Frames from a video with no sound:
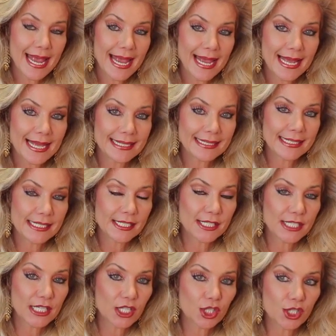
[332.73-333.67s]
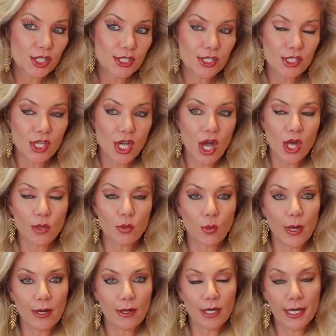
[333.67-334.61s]
and decisions
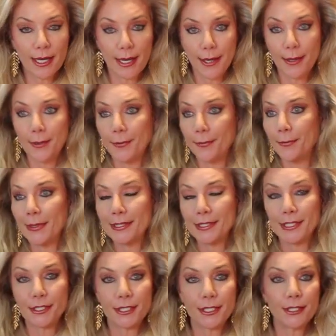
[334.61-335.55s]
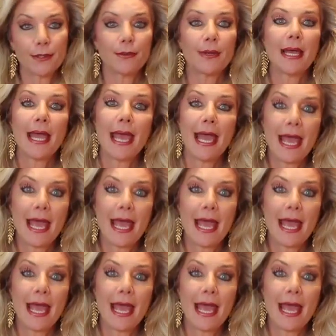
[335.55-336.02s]
on where to go, what to do.